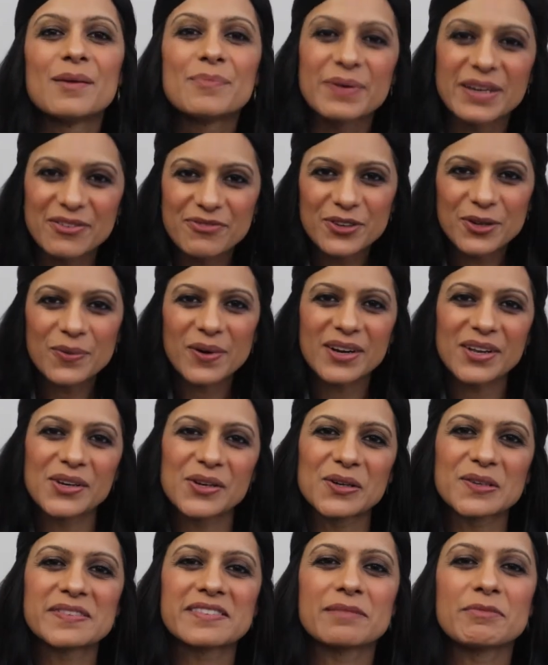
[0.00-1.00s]
But if you want to
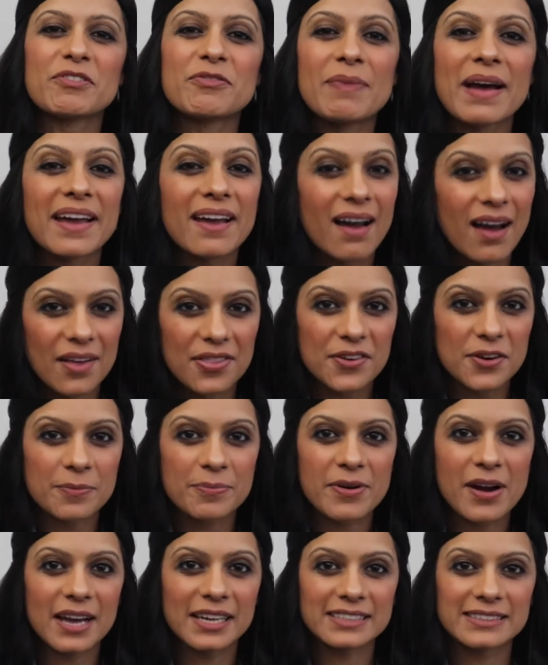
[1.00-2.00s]
know some of my other
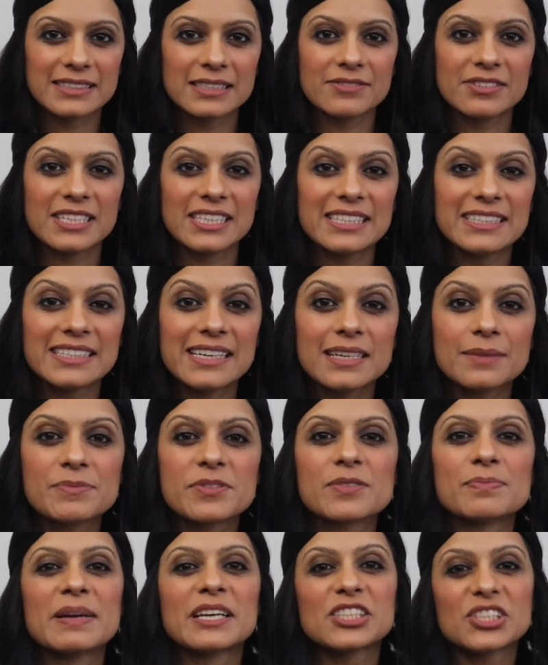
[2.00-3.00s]
productivity
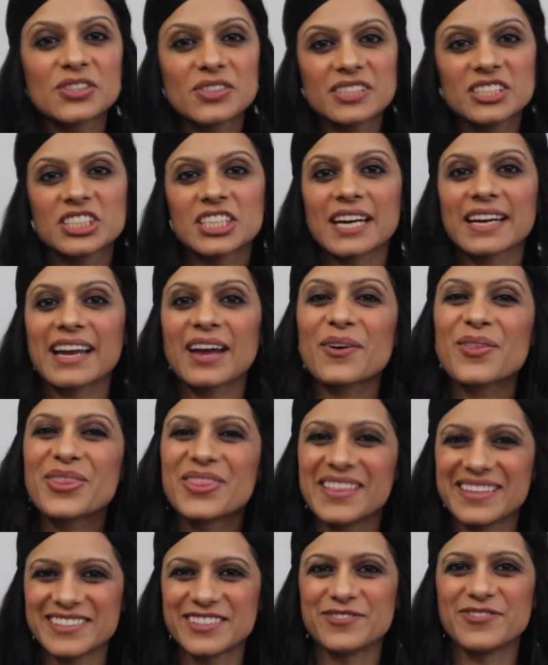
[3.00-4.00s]
tips, make sure to check
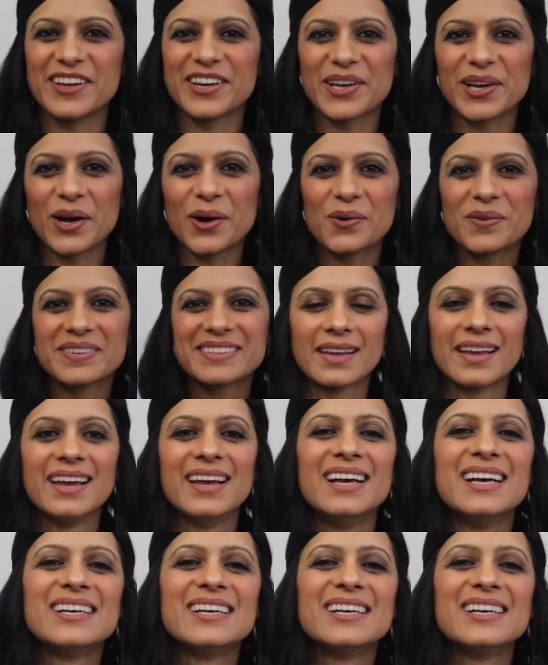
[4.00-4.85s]
out this video.